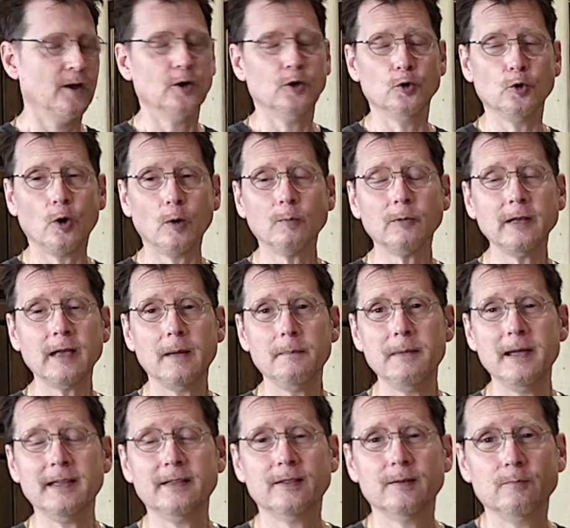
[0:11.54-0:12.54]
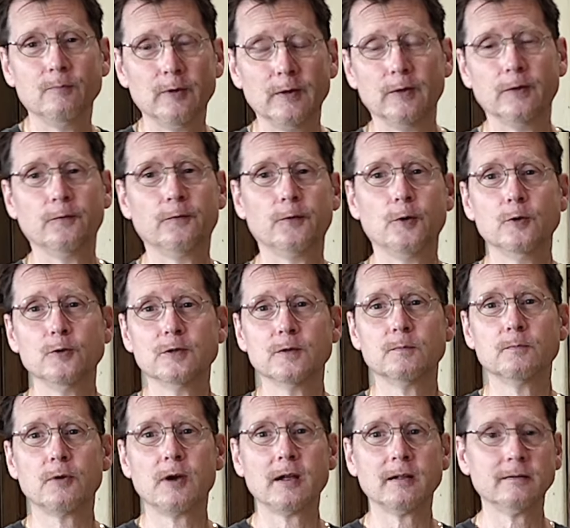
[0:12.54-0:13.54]
Normally I make them with
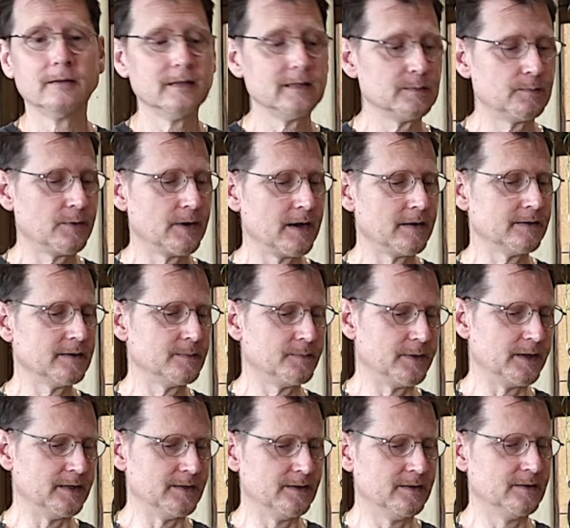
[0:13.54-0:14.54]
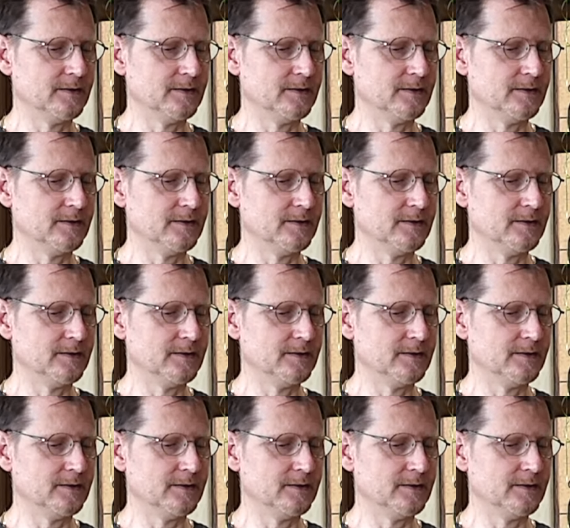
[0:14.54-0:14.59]
frozen broccoli sprouts, but